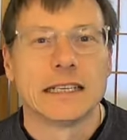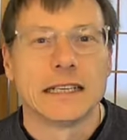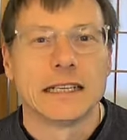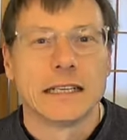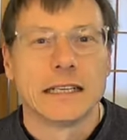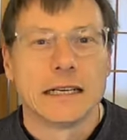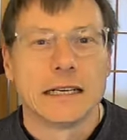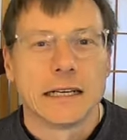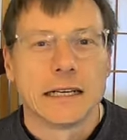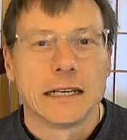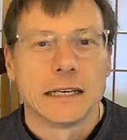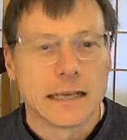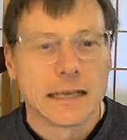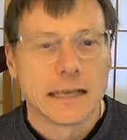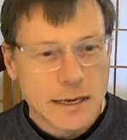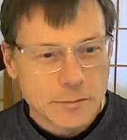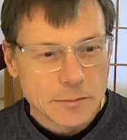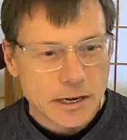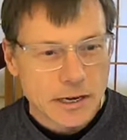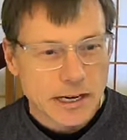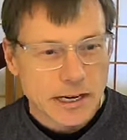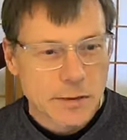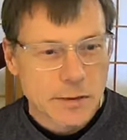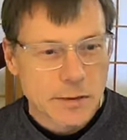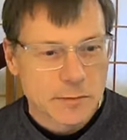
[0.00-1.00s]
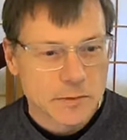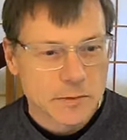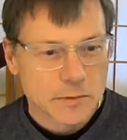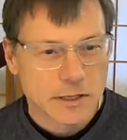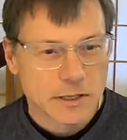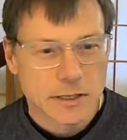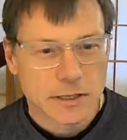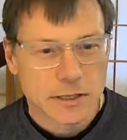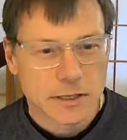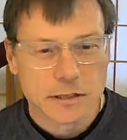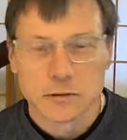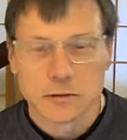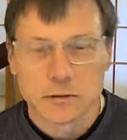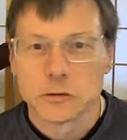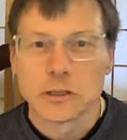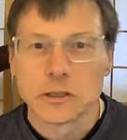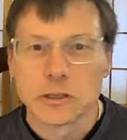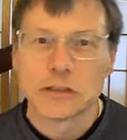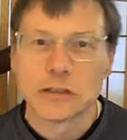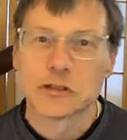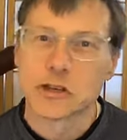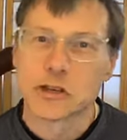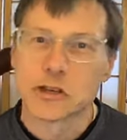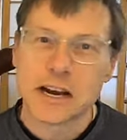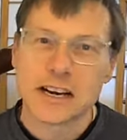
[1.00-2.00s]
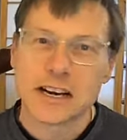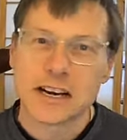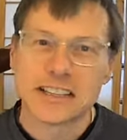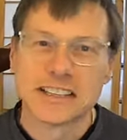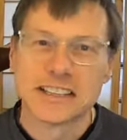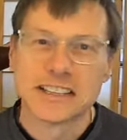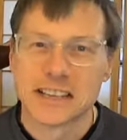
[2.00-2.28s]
Again, my name's Glen Shannon.